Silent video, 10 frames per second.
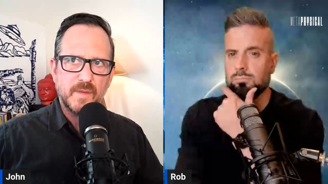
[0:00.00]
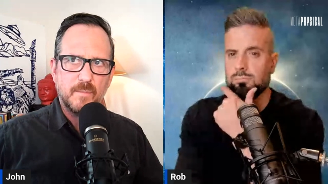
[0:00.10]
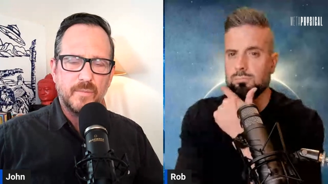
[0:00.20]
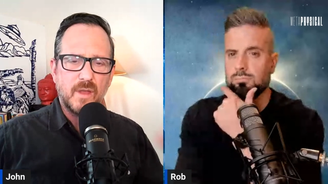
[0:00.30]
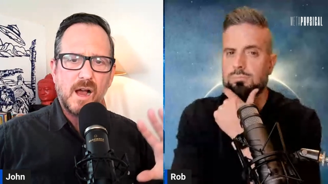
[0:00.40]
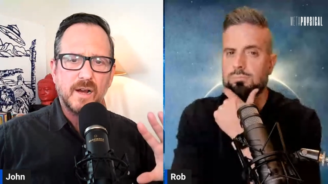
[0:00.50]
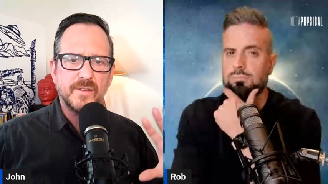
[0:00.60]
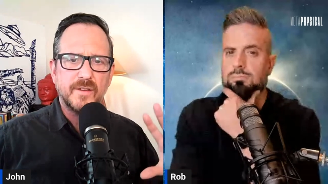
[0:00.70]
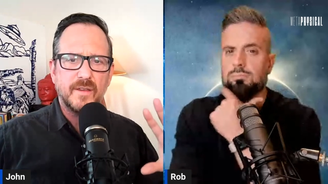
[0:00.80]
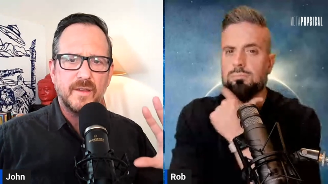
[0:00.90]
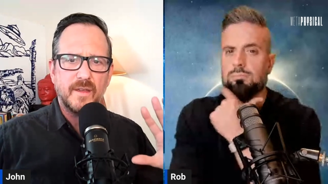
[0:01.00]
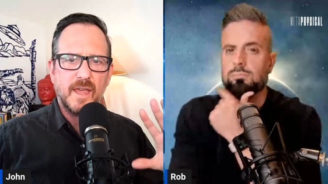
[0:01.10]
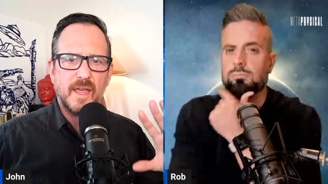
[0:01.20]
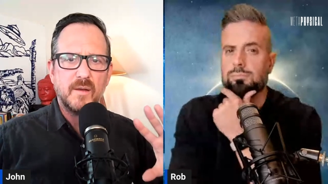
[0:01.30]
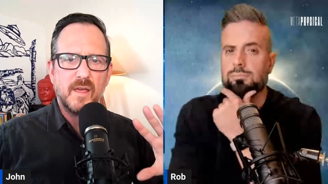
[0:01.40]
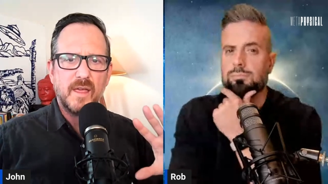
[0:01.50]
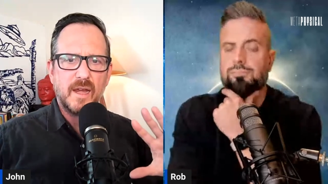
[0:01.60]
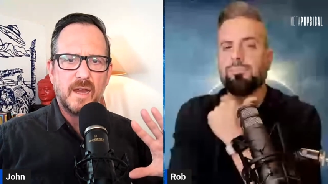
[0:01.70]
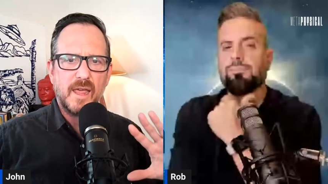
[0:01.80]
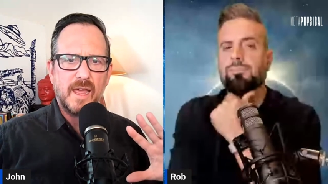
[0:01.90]
Speaker 1: blocked and
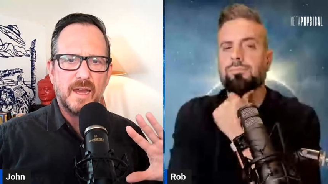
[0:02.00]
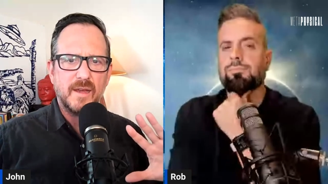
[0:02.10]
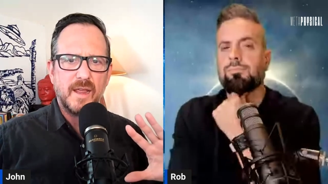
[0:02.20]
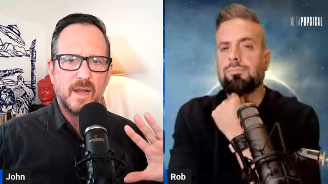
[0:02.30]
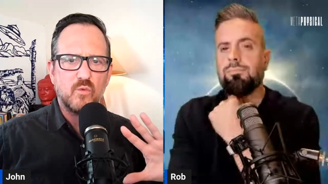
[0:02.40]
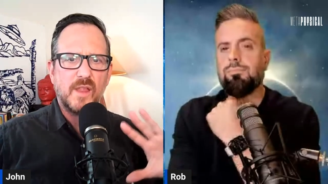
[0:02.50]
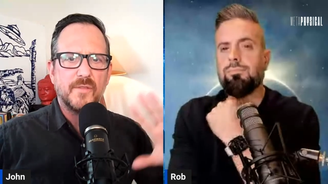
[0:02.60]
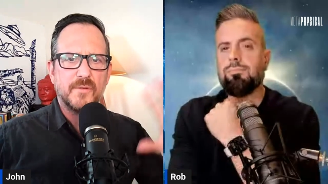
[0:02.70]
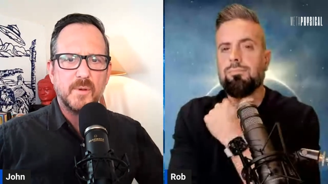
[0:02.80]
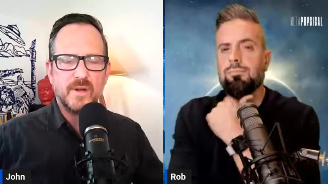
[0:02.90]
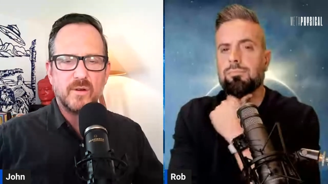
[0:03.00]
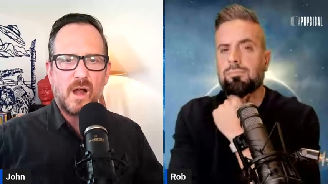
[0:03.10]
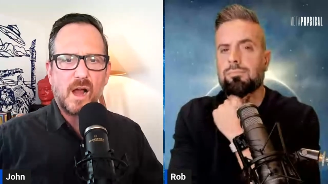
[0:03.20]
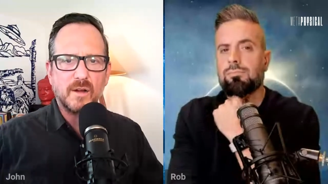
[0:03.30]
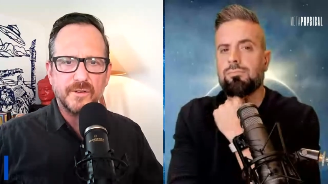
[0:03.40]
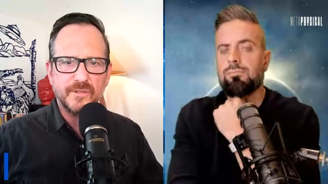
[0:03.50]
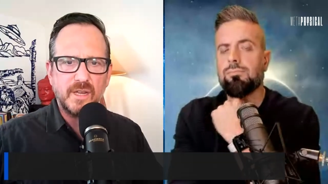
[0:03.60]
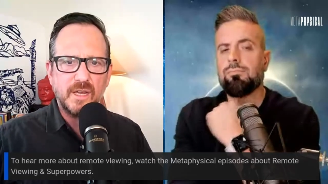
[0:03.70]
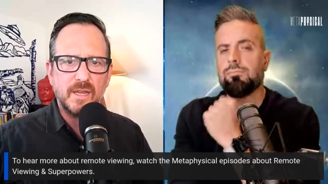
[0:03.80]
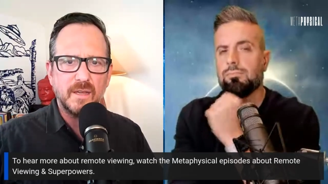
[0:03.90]
and and and run through a
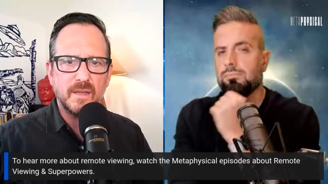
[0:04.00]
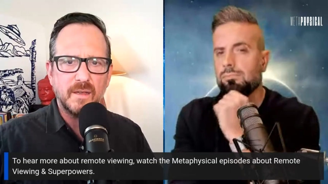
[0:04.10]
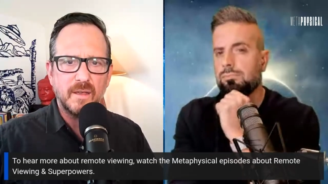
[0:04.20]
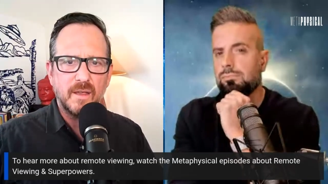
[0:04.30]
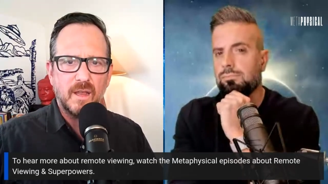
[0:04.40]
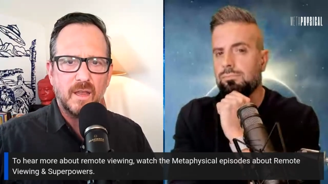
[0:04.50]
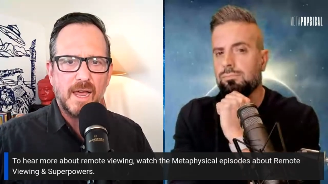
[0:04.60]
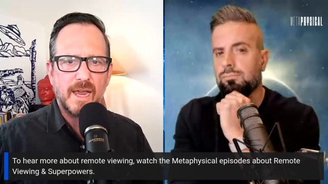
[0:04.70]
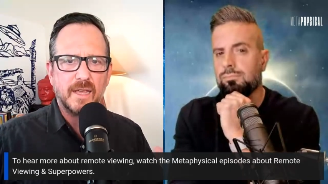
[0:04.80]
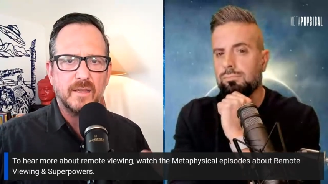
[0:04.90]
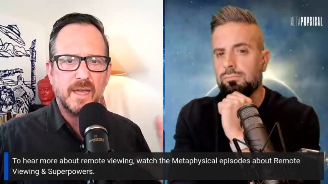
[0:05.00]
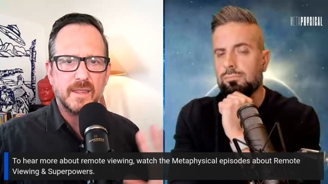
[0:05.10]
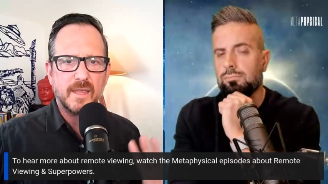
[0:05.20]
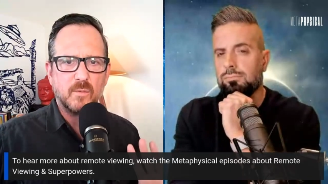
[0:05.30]
bureaucracy like like there